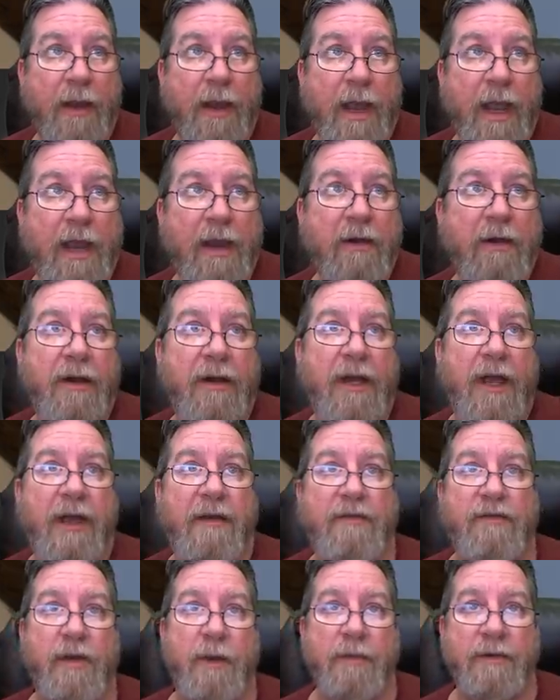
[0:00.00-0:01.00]
Hey Aaron, I
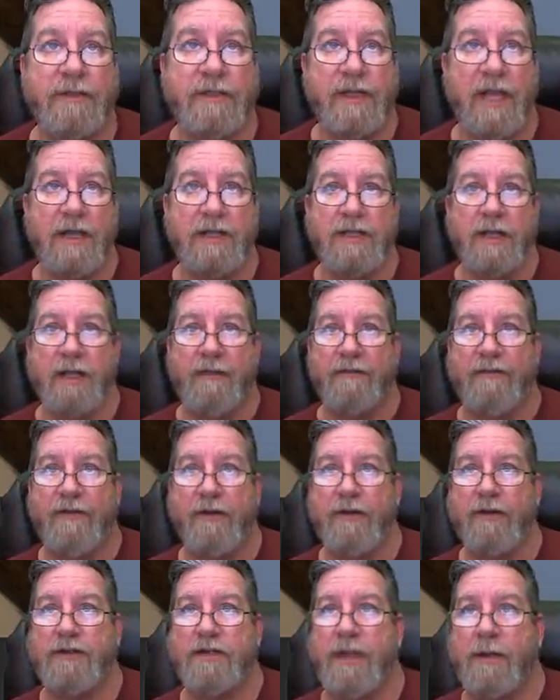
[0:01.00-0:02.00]
have trouble sketching in
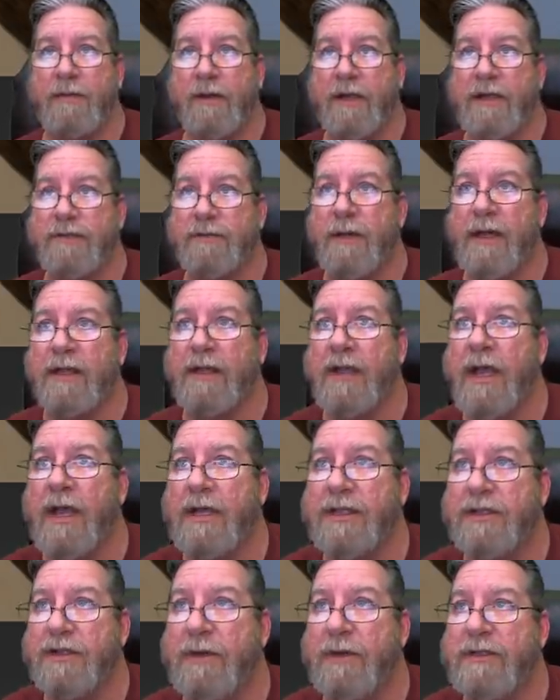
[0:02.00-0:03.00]
Photoshop because my
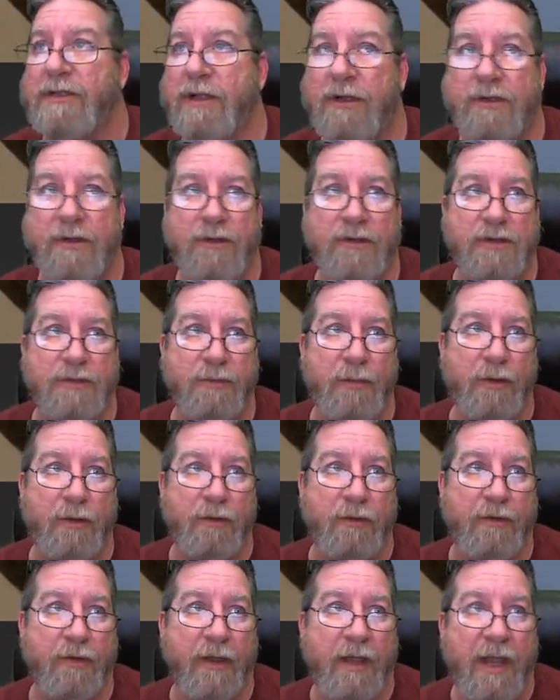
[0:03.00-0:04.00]
lines always look too
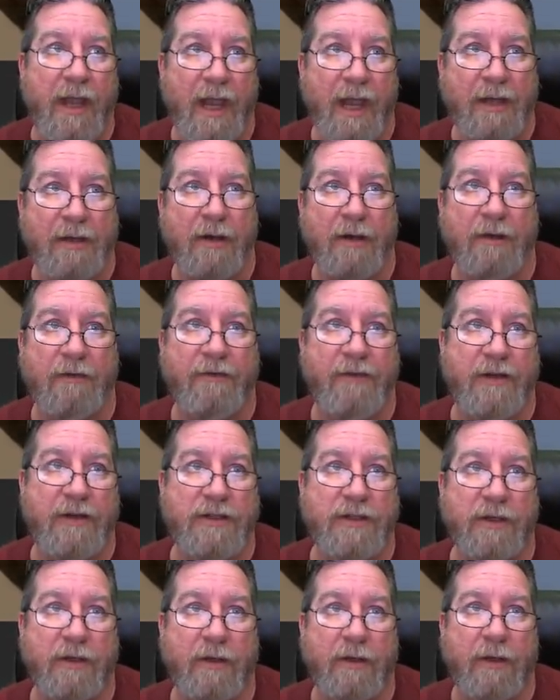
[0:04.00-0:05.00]
smooth and
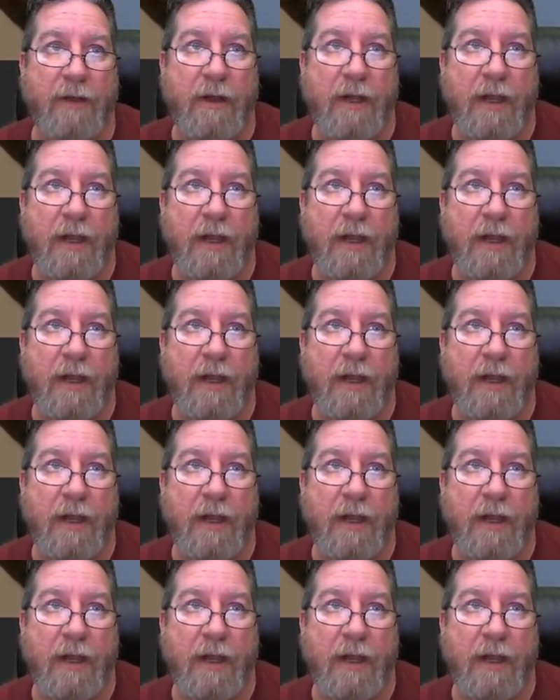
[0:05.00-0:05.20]
artificial.